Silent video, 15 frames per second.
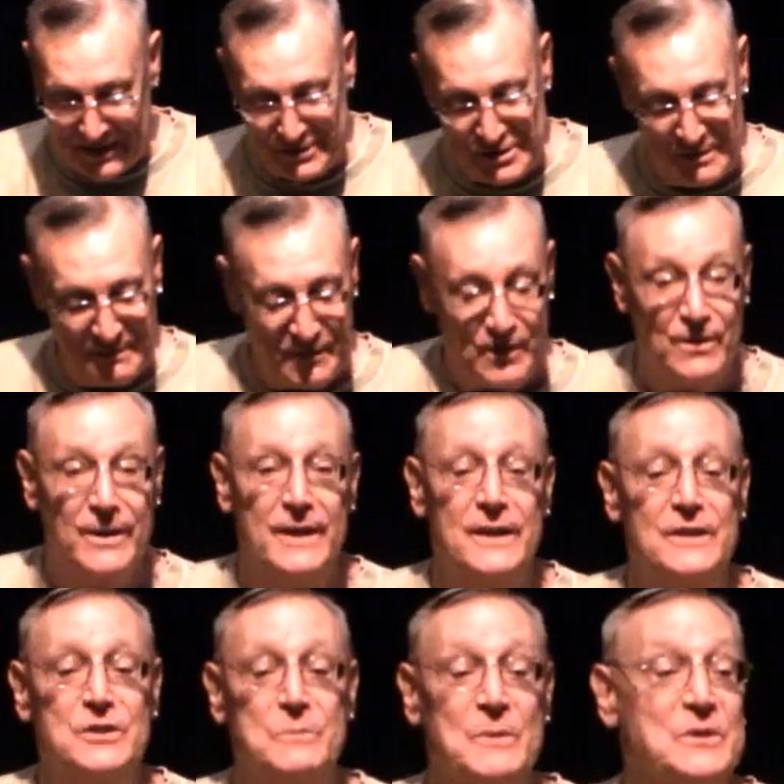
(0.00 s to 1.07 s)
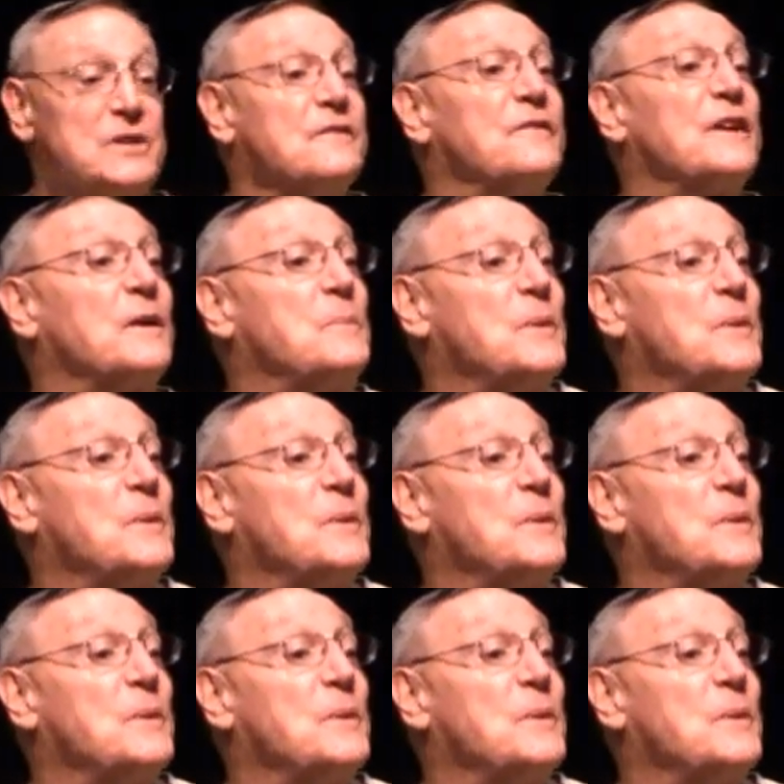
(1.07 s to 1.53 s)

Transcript: got some very specific